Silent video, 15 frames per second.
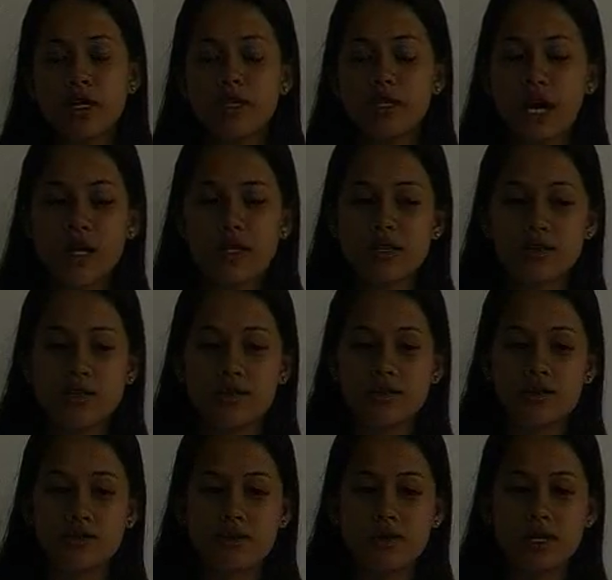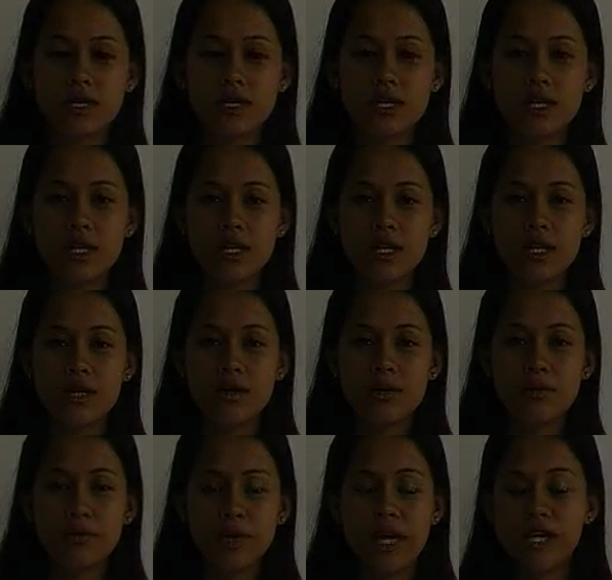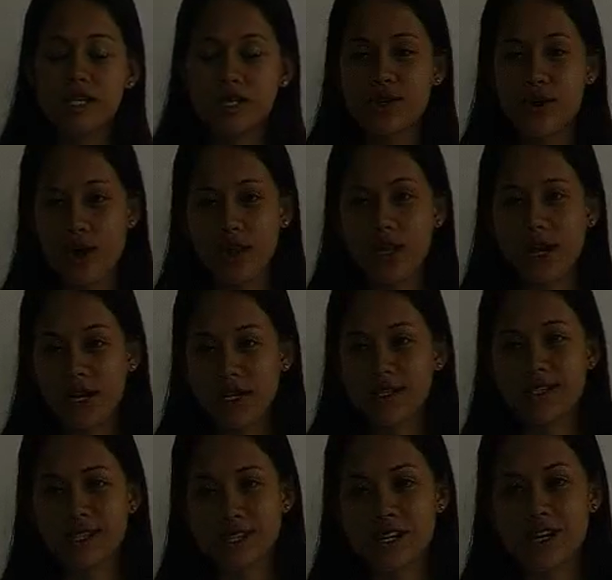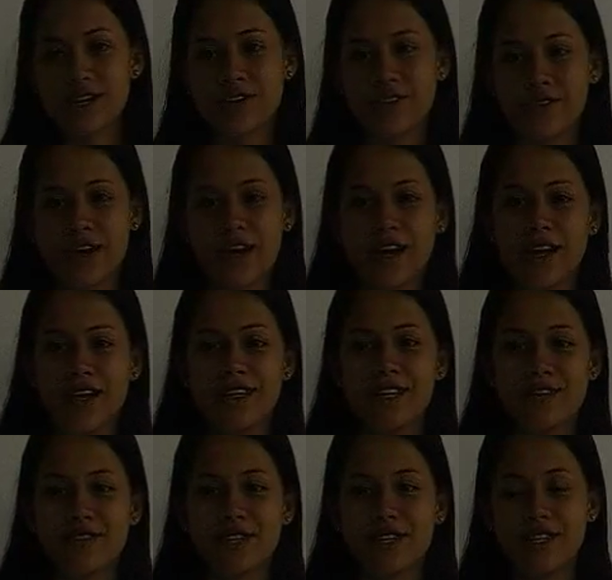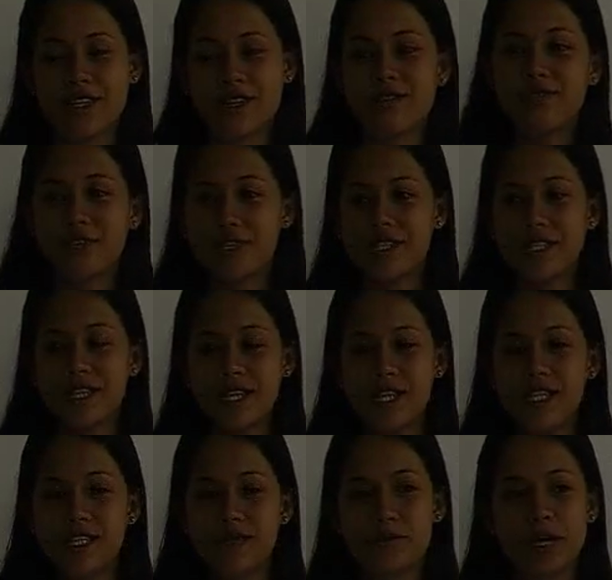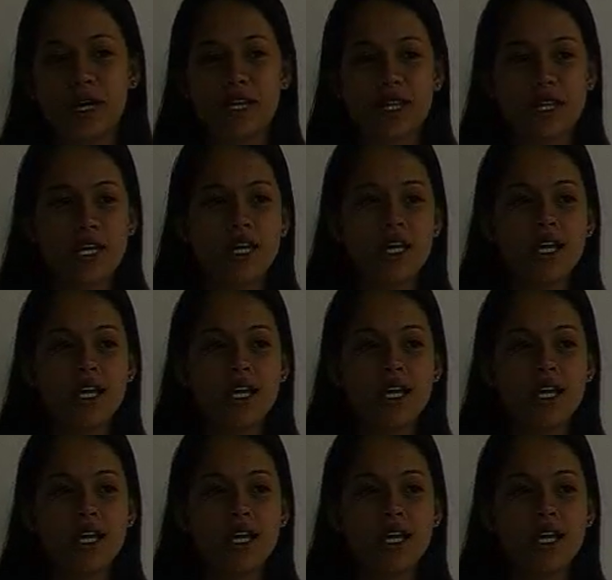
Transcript: not to be as scholars of different universities, but